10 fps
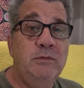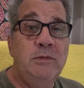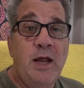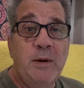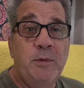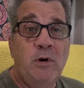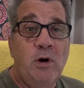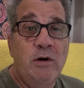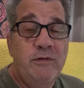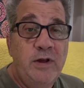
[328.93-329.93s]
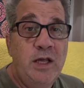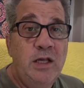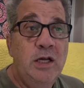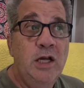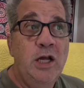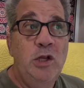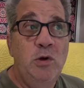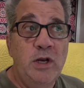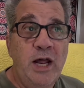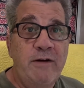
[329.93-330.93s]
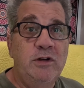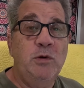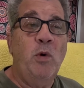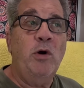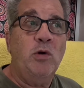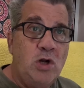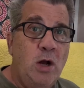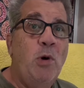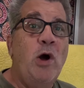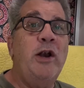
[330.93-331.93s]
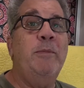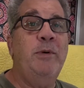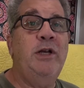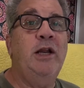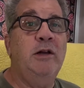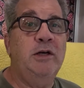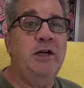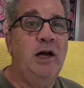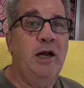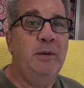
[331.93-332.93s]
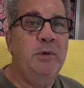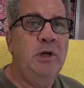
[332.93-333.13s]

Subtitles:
camper or RV, you can have it where it'll come on at a particular time.